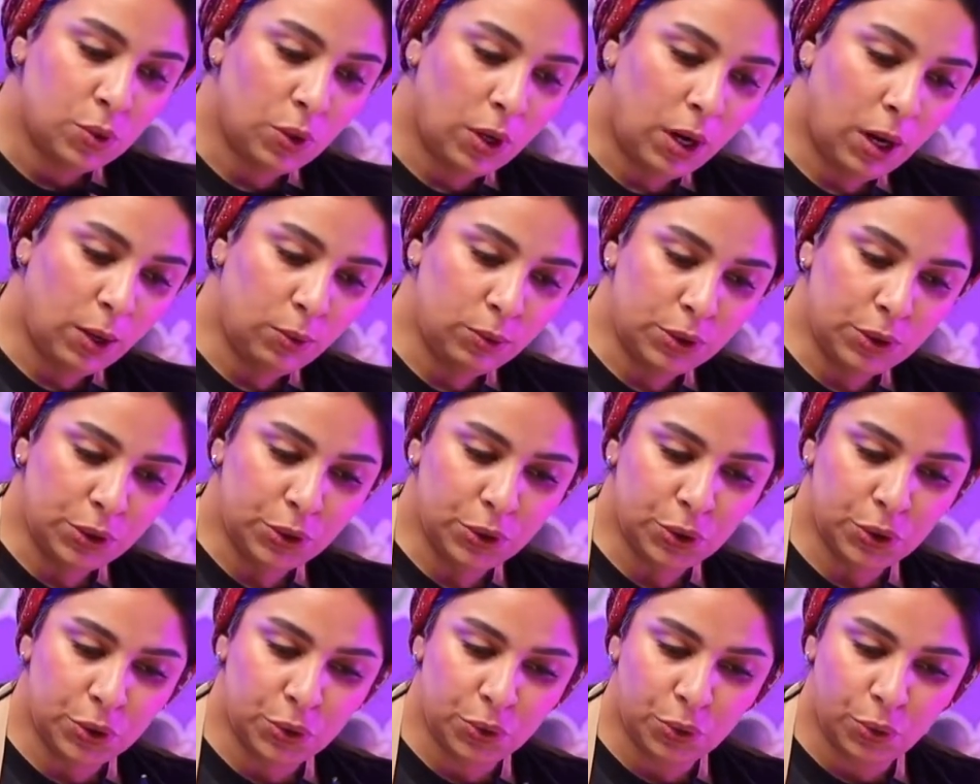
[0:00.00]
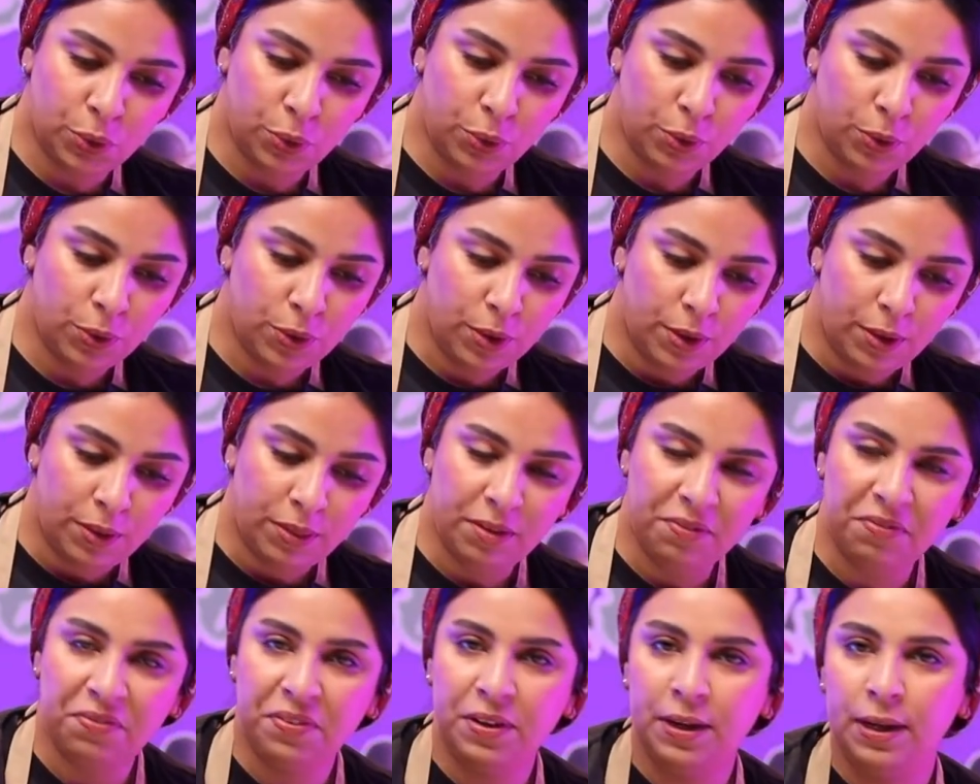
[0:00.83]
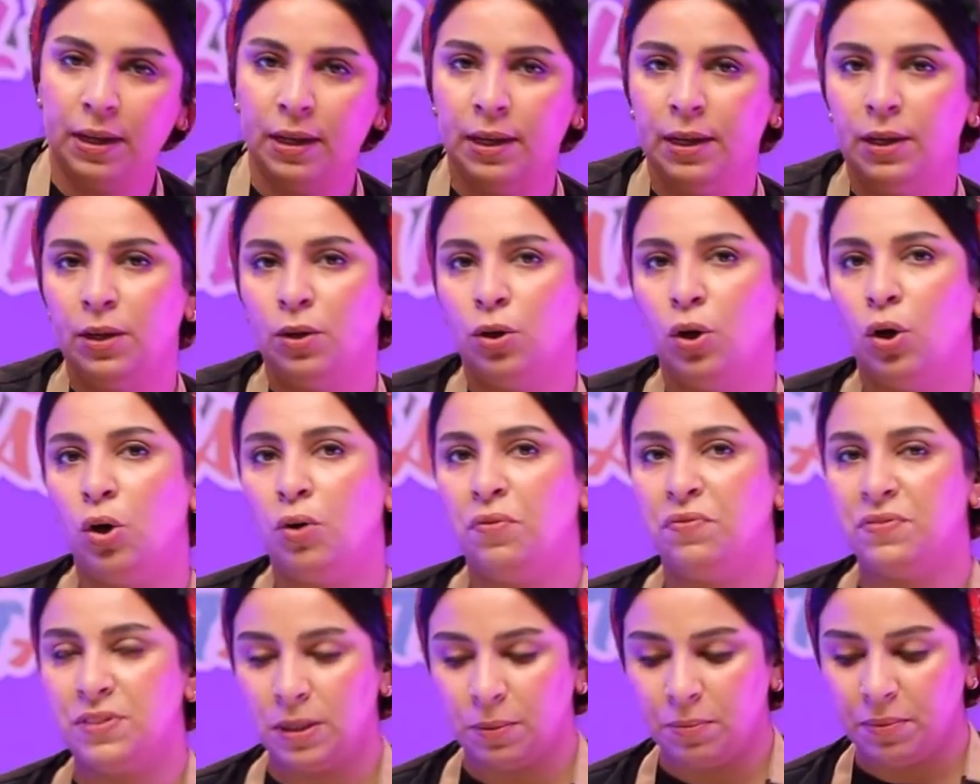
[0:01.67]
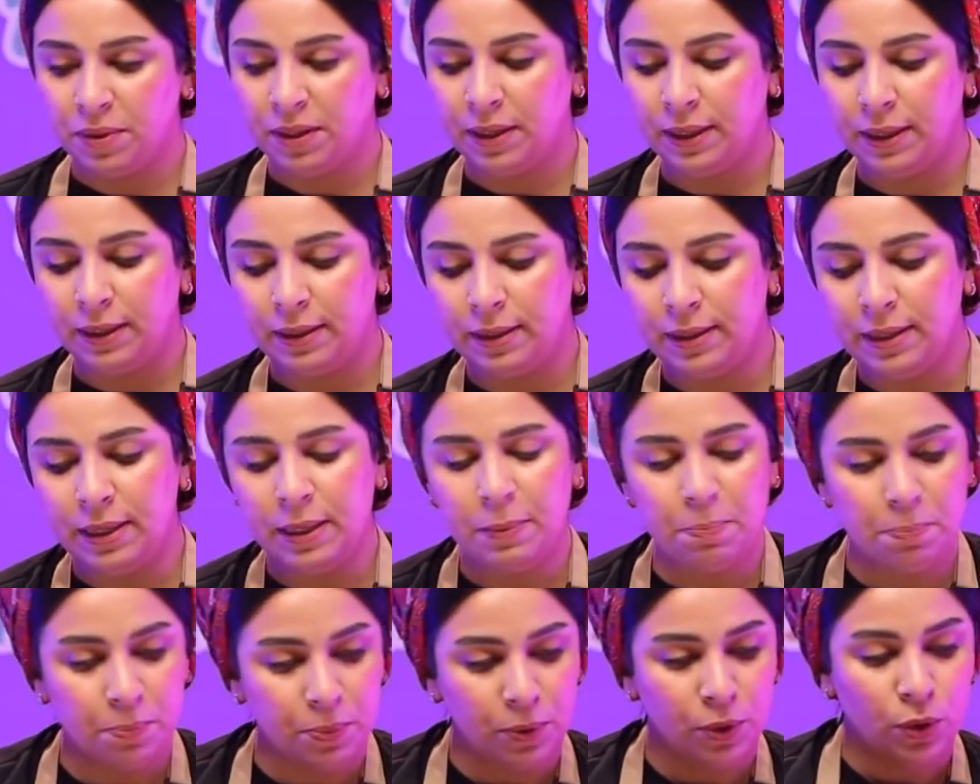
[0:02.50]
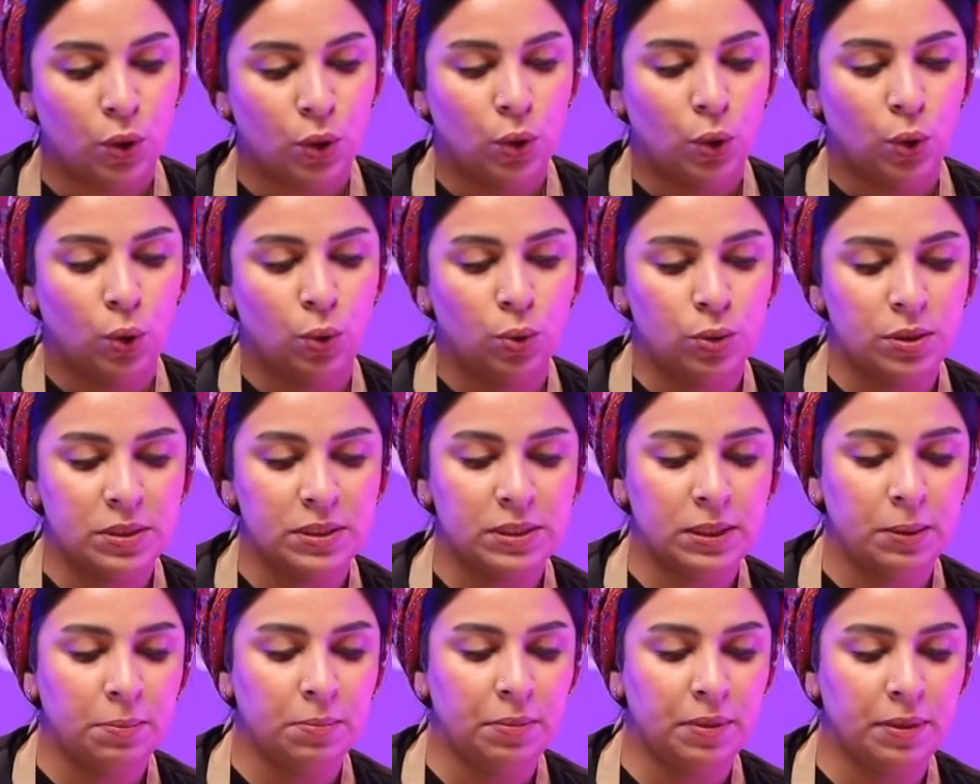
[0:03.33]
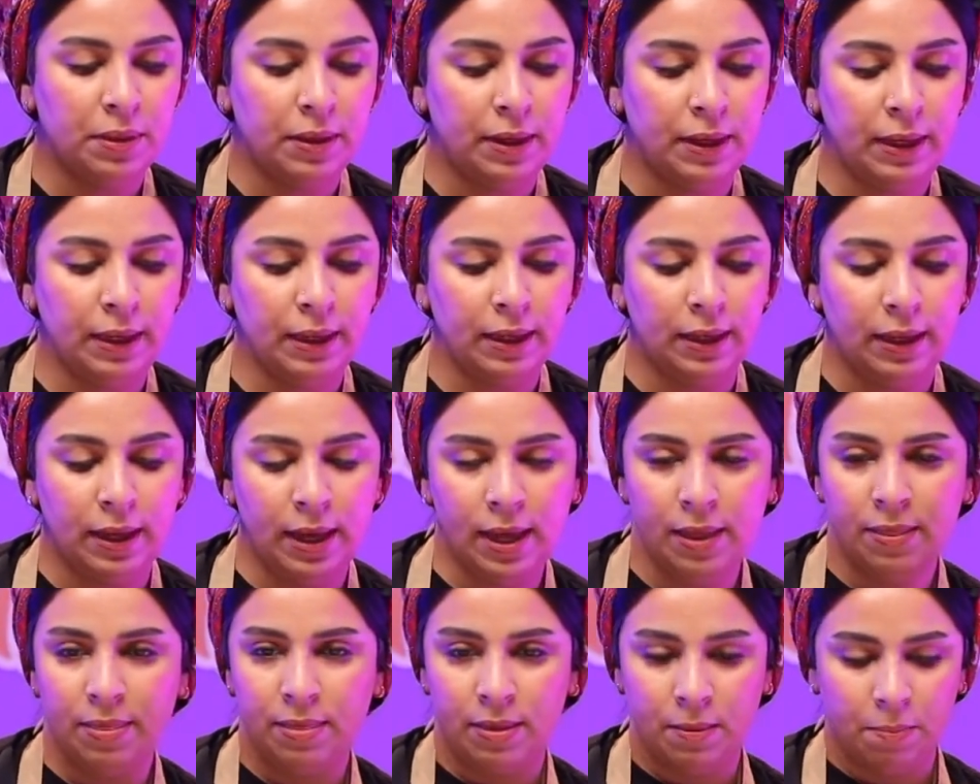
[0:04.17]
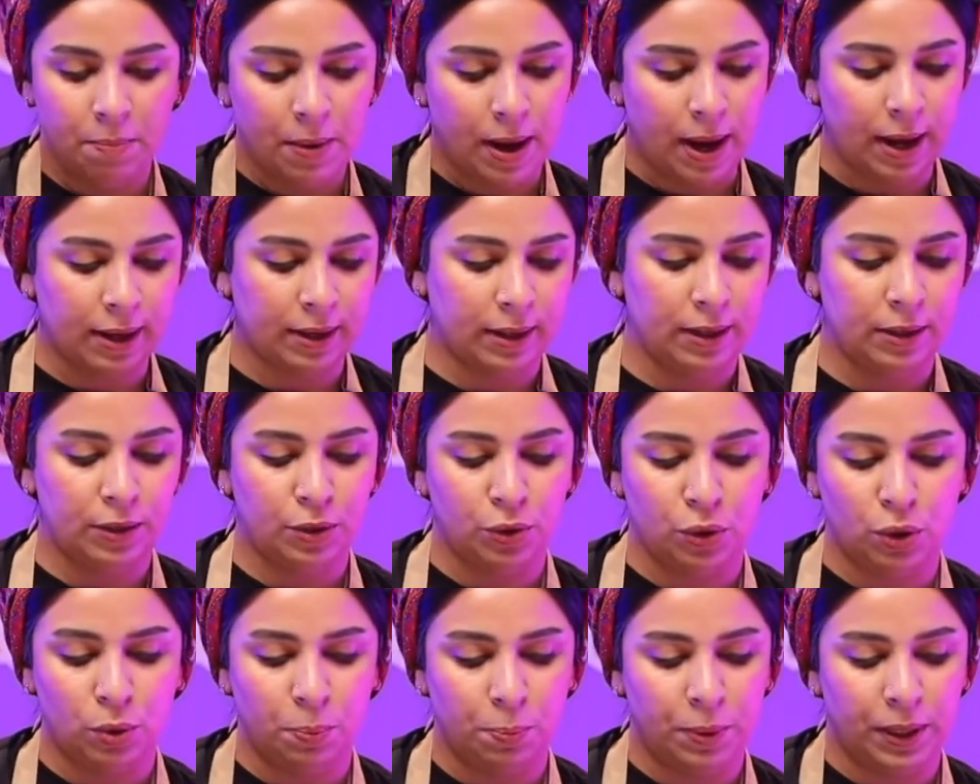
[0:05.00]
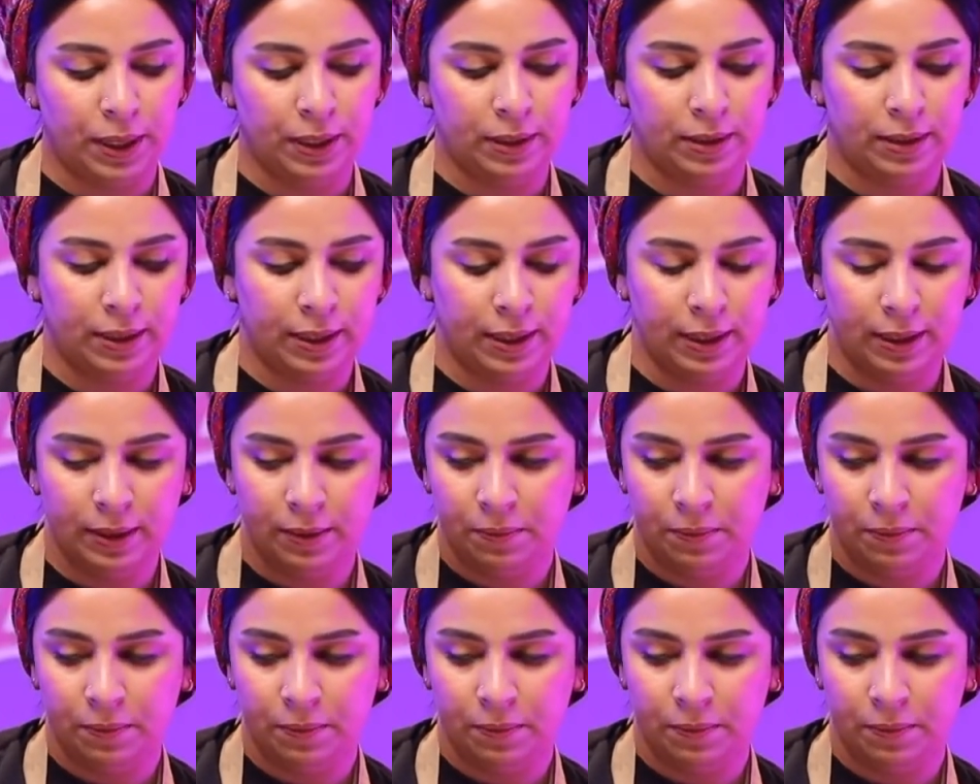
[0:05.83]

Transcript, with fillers: how do you show the feeling of something deep or something in the back in your painting.